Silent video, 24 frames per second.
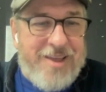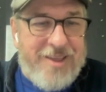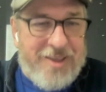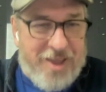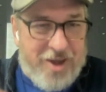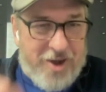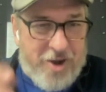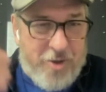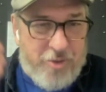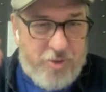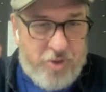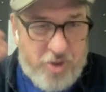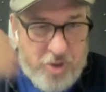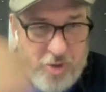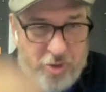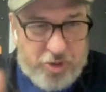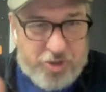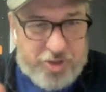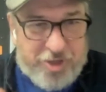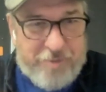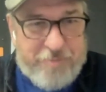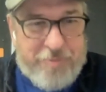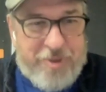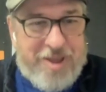You know, you
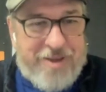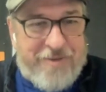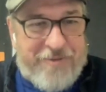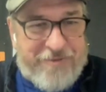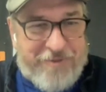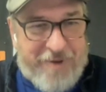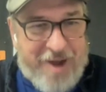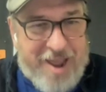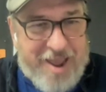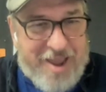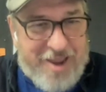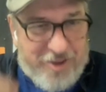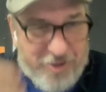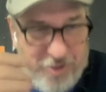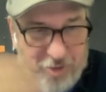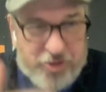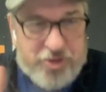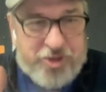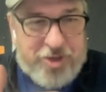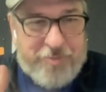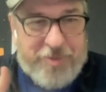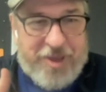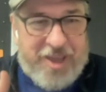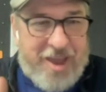should be afraid. You
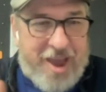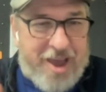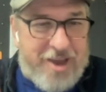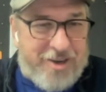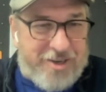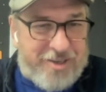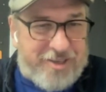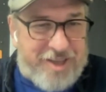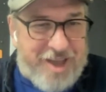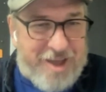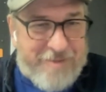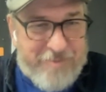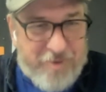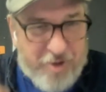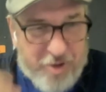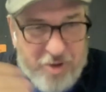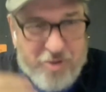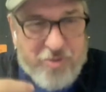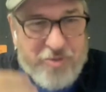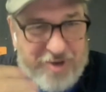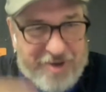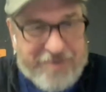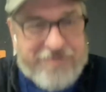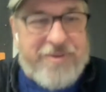should be huddled up.
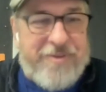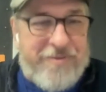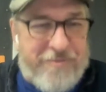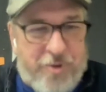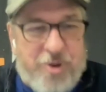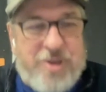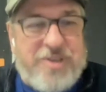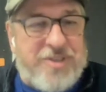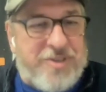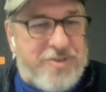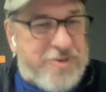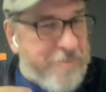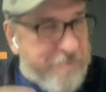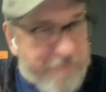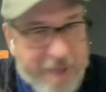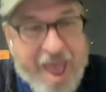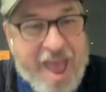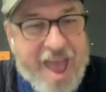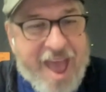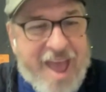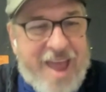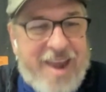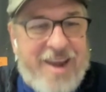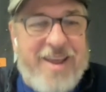New different voices are
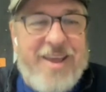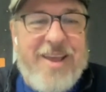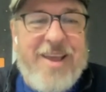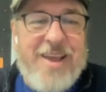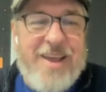bad.